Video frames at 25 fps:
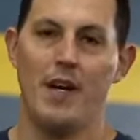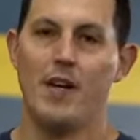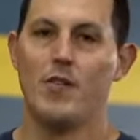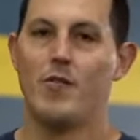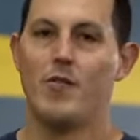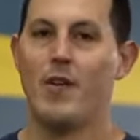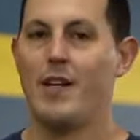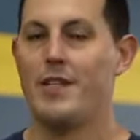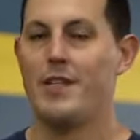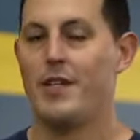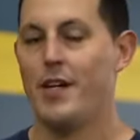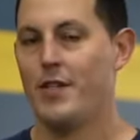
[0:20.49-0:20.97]

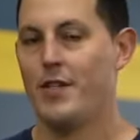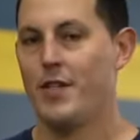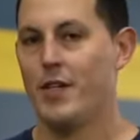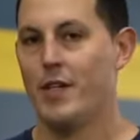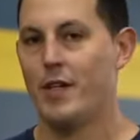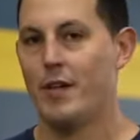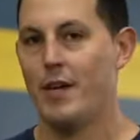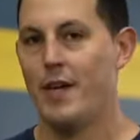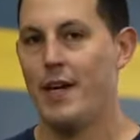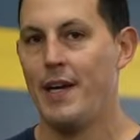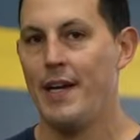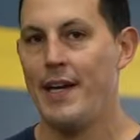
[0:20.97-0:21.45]
try touching
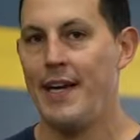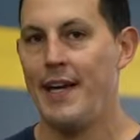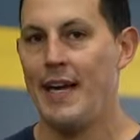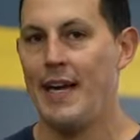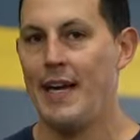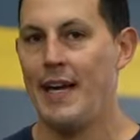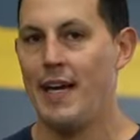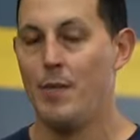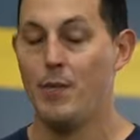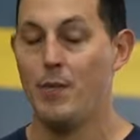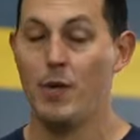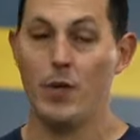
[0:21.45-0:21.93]
your
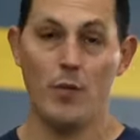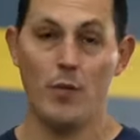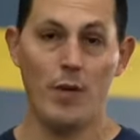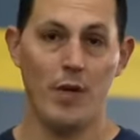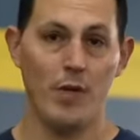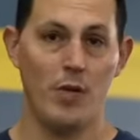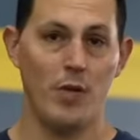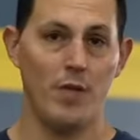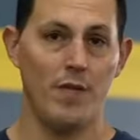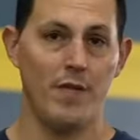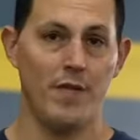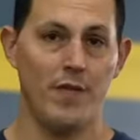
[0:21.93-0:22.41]
hand
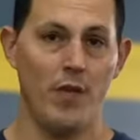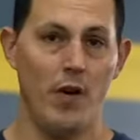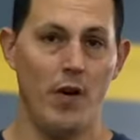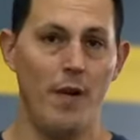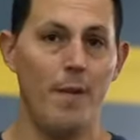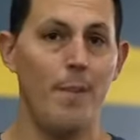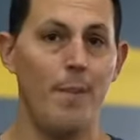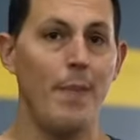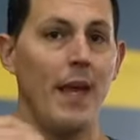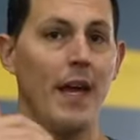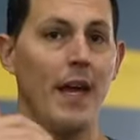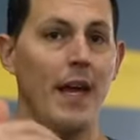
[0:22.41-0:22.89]
between your
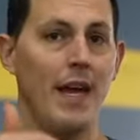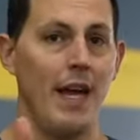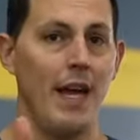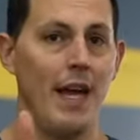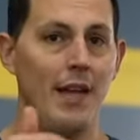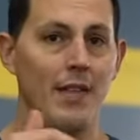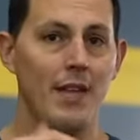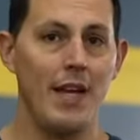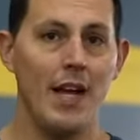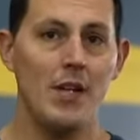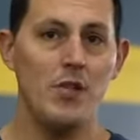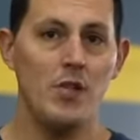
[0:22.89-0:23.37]
foot
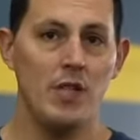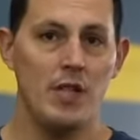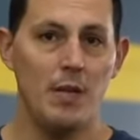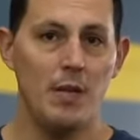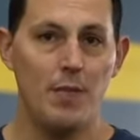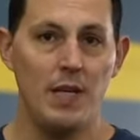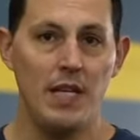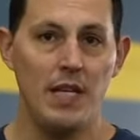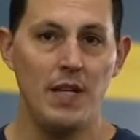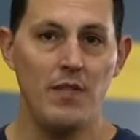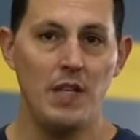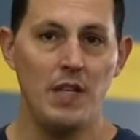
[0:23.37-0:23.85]
and the edge of the
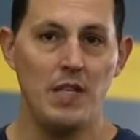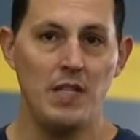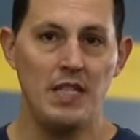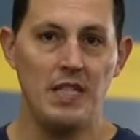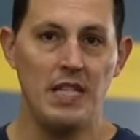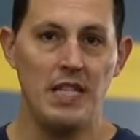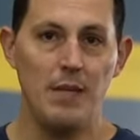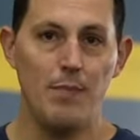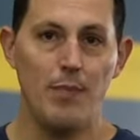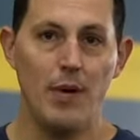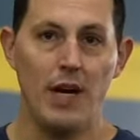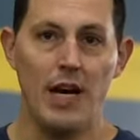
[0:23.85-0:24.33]

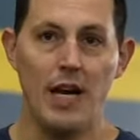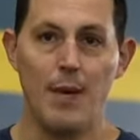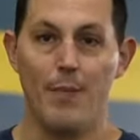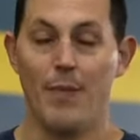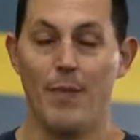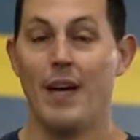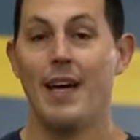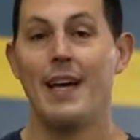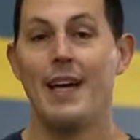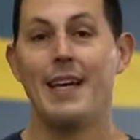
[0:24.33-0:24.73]
PVC pipe.